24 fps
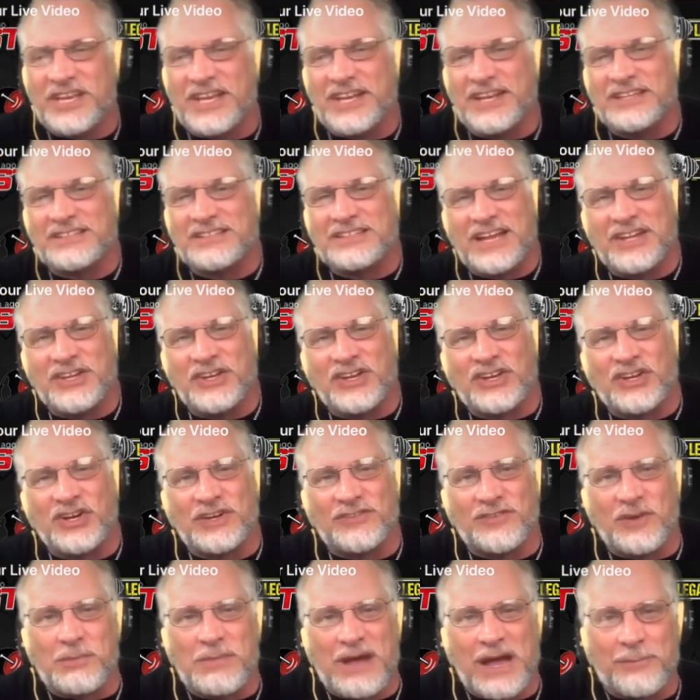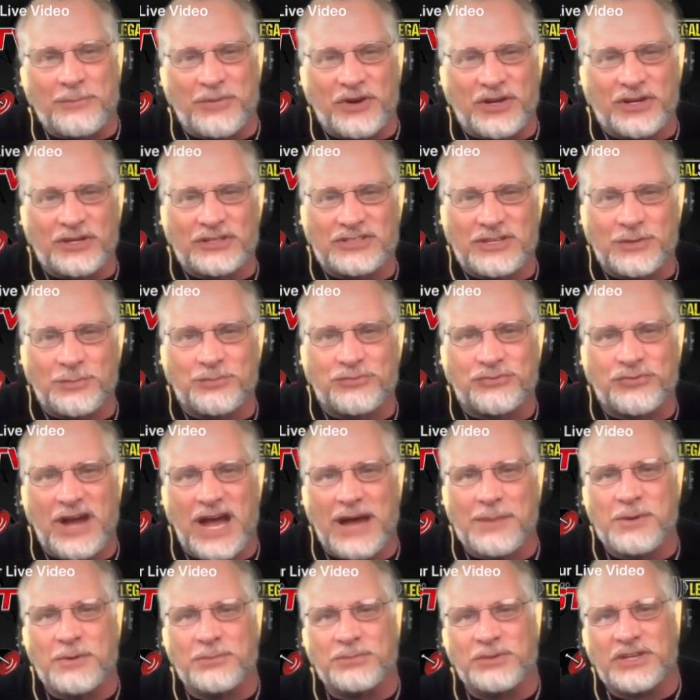the, the, the worst thing is that you
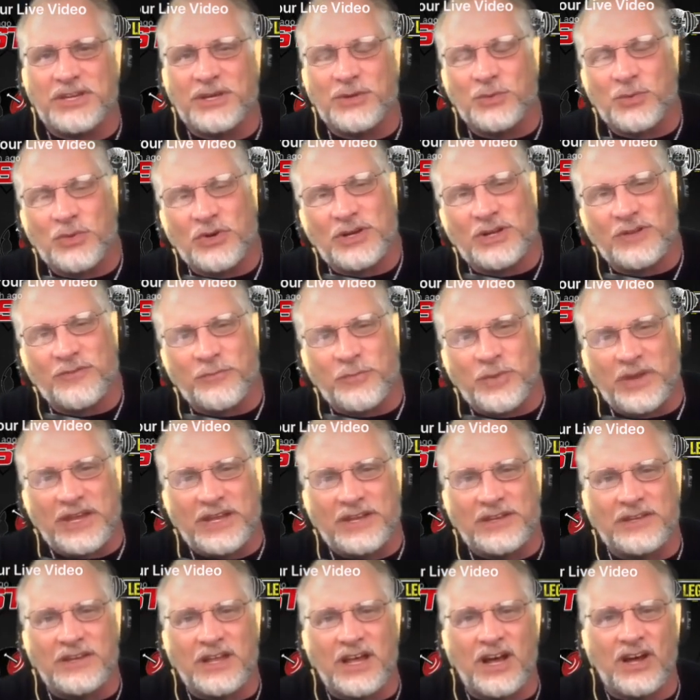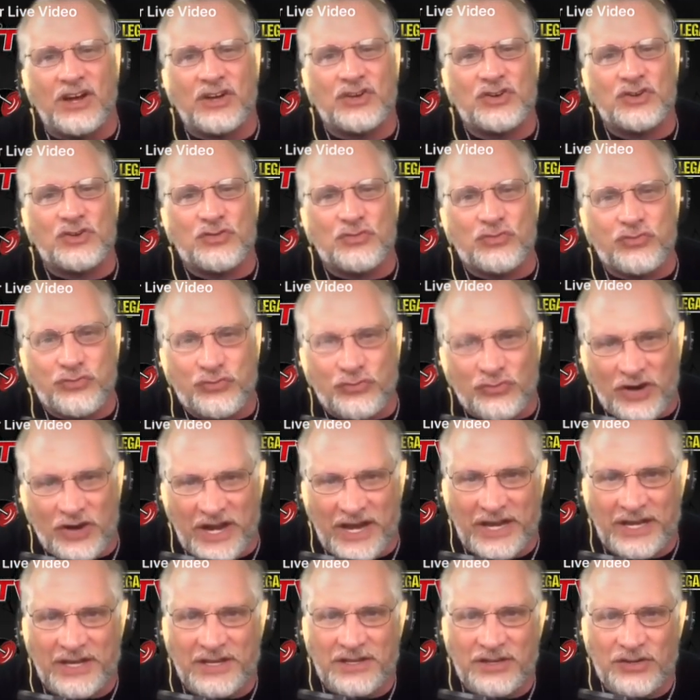couldn't remember, because it probably would have
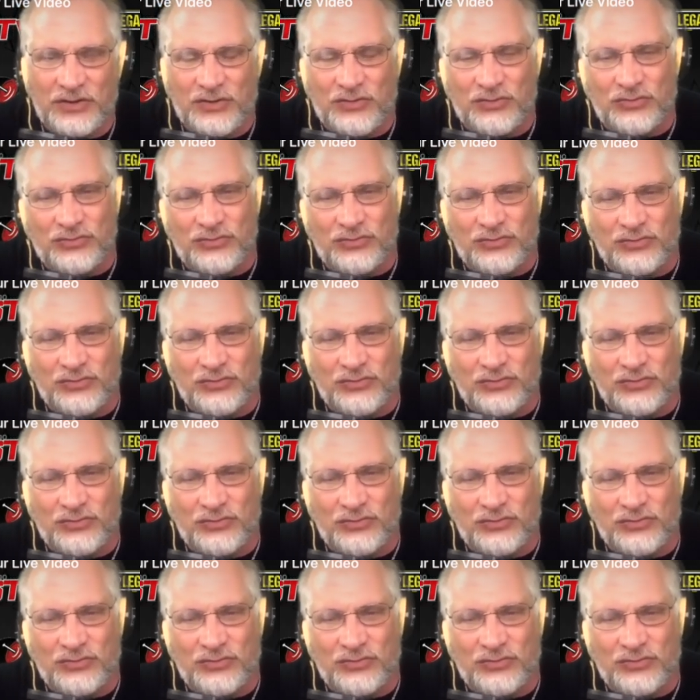been a